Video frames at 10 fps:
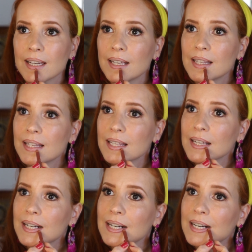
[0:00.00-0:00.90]
it's
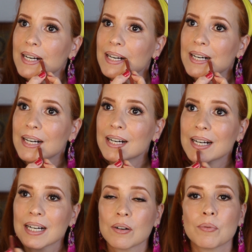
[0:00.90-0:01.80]

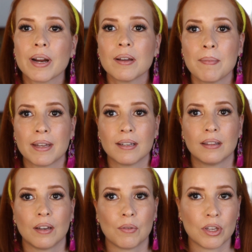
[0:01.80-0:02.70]

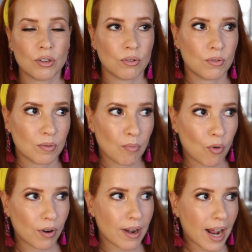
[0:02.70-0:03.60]
recommended that we use
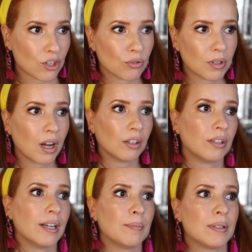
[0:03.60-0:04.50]
more natural
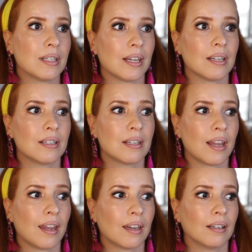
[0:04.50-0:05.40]
color lipsticks
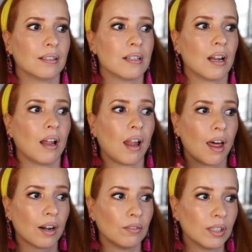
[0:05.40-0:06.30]
and a
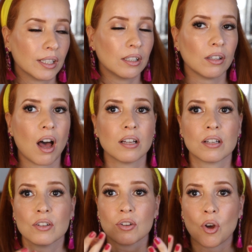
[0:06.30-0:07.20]
lot of lip
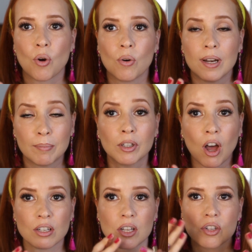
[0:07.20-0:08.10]
gloss, so
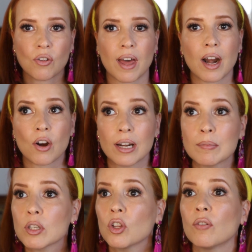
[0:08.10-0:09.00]
that our
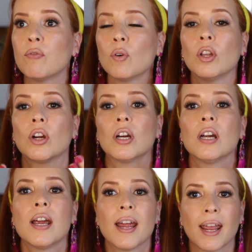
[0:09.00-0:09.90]
lips look fuller
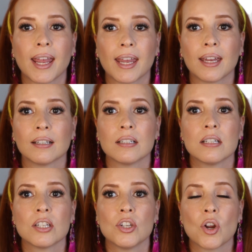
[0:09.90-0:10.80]

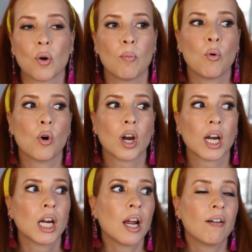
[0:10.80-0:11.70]
and, you know,
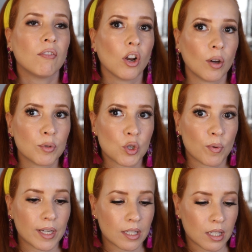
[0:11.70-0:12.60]
more
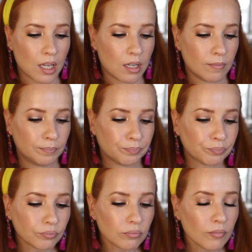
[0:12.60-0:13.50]
voluptuous and
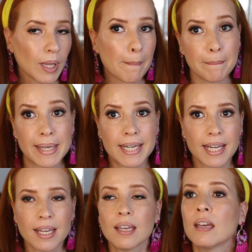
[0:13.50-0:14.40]

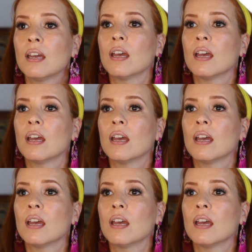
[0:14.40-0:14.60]
meaty.